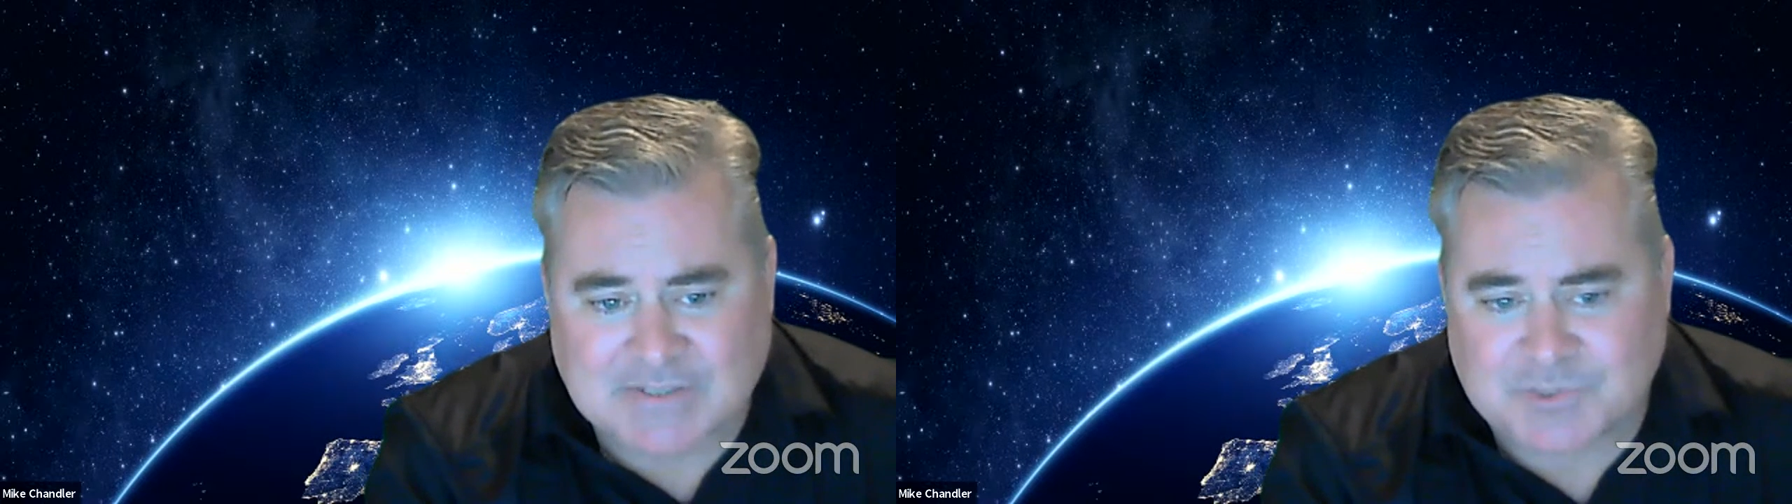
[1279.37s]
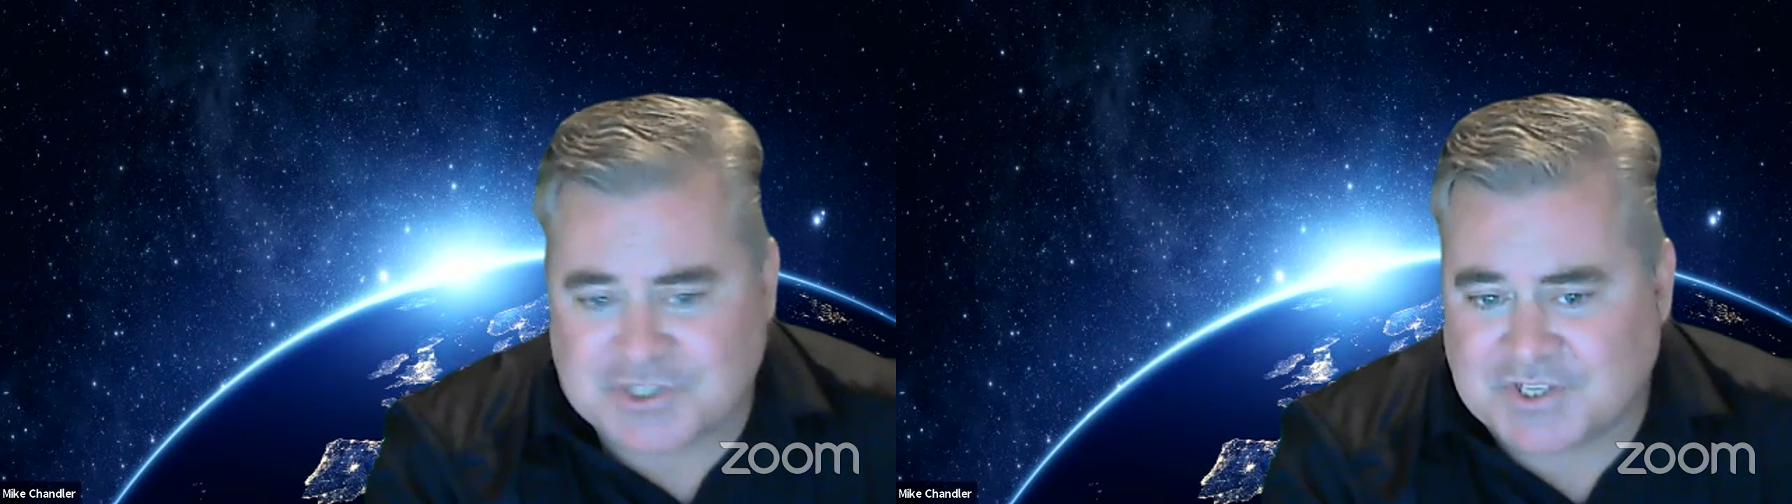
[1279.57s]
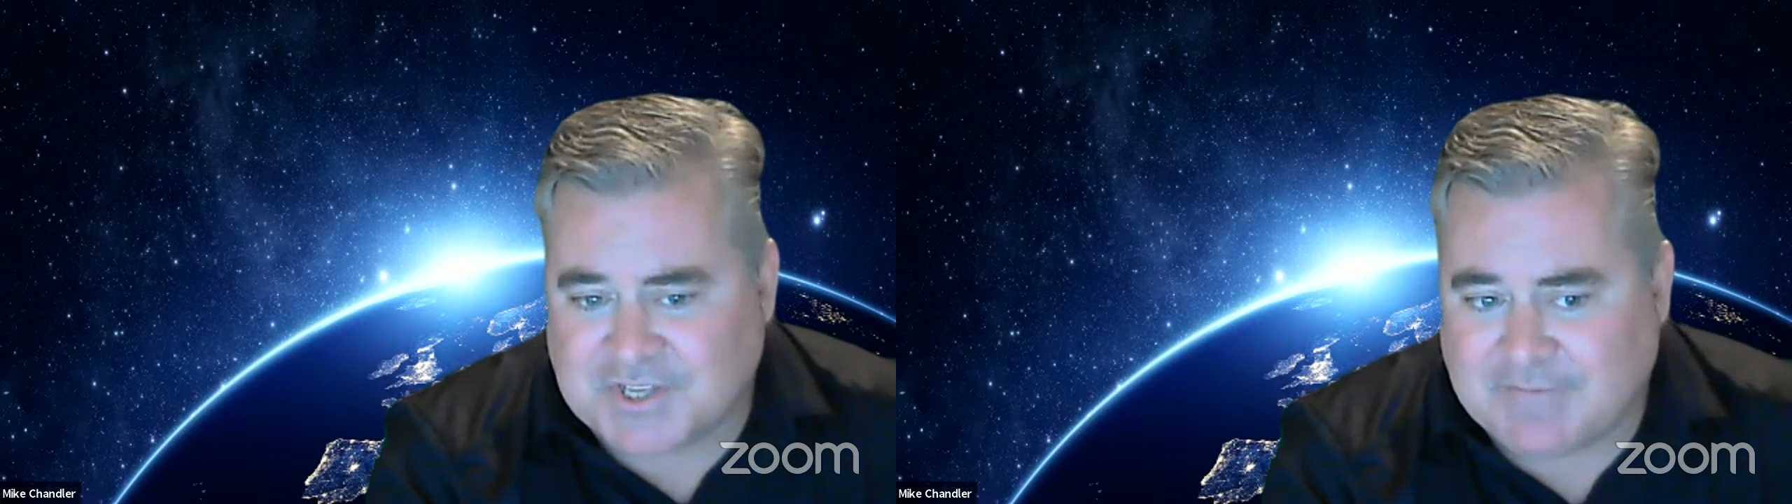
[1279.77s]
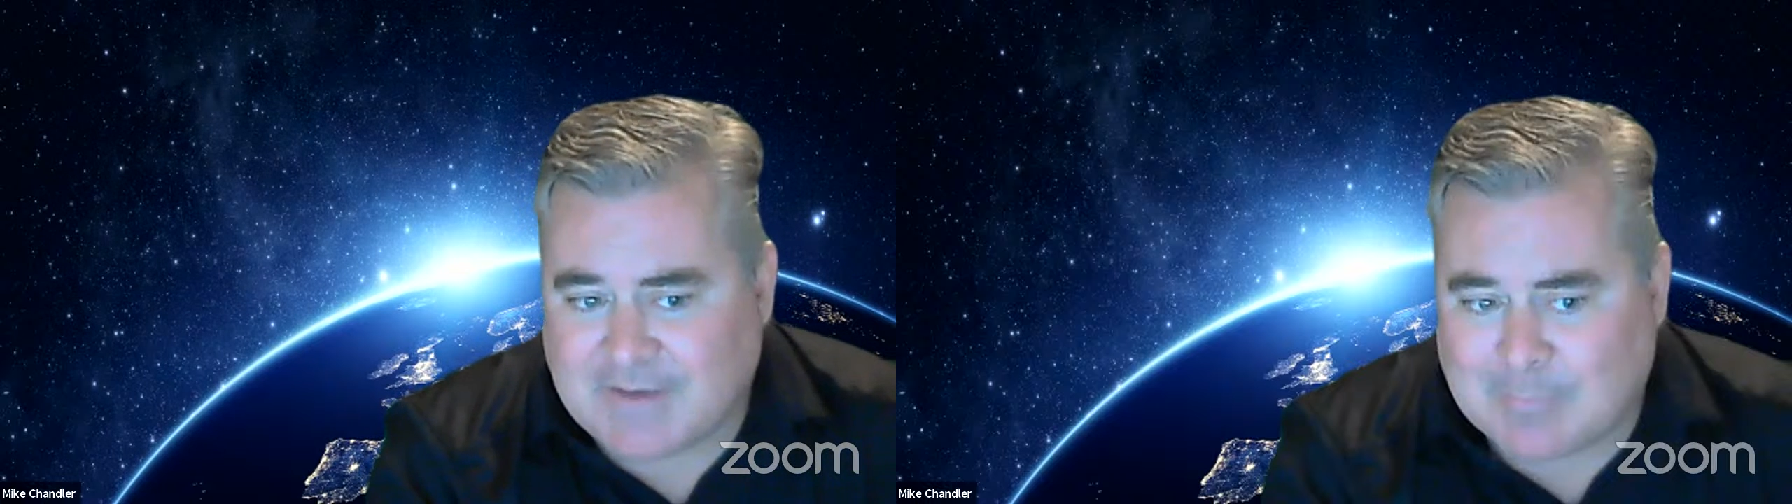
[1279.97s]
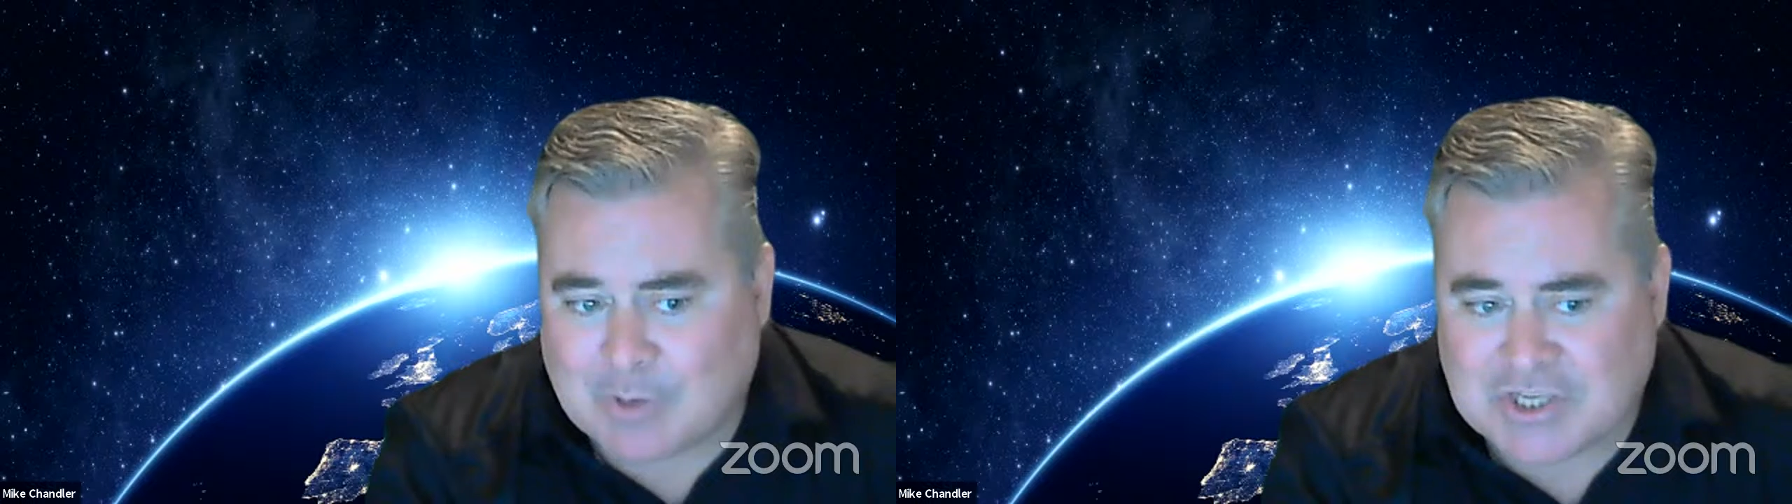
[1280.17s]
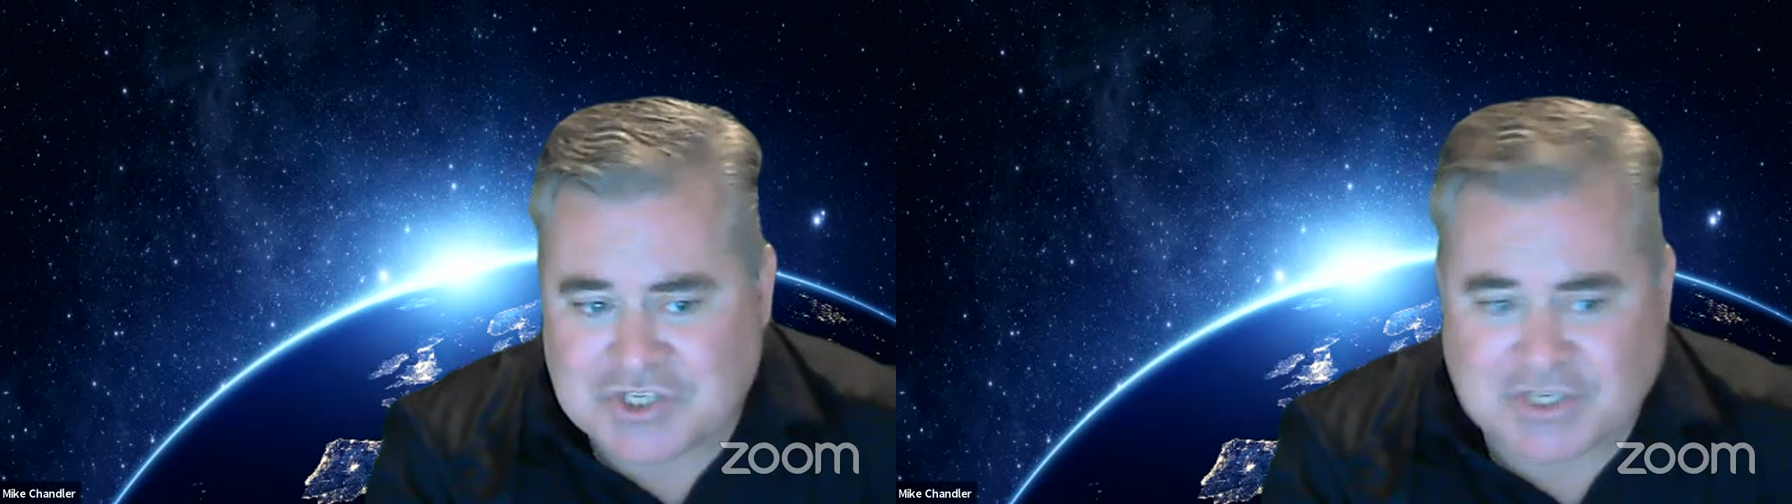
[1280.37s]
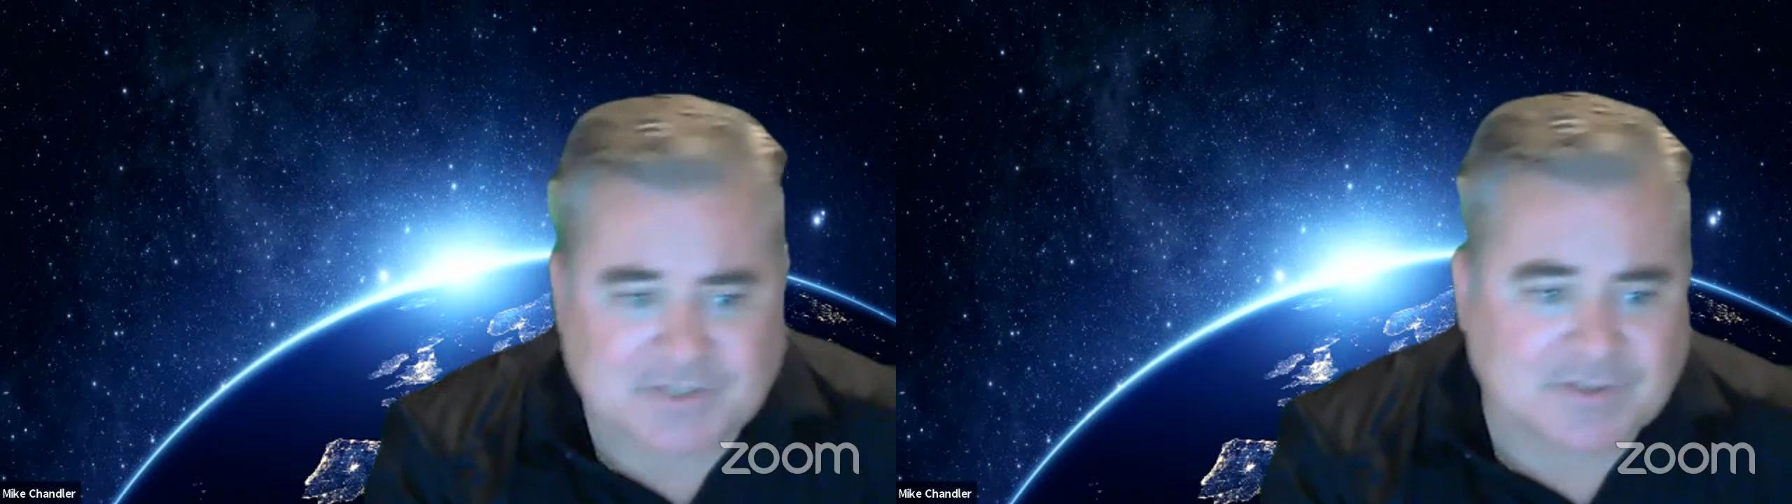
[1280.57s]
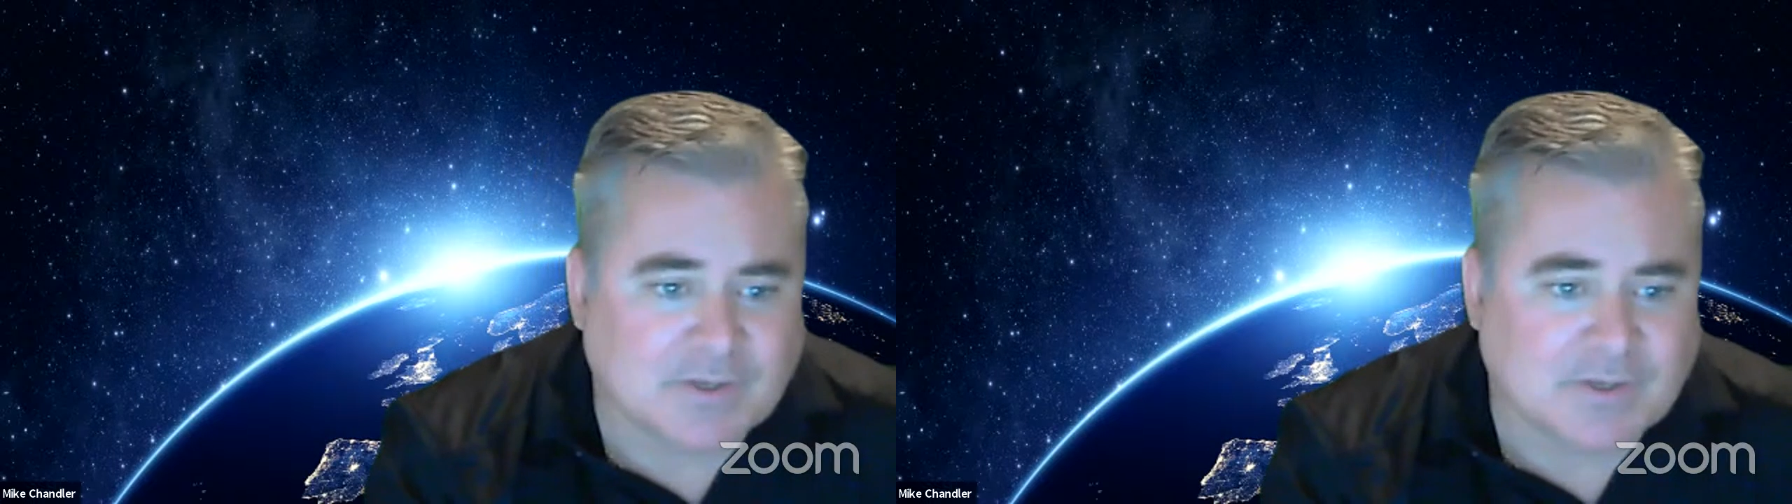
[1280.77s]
which is a DeFi project,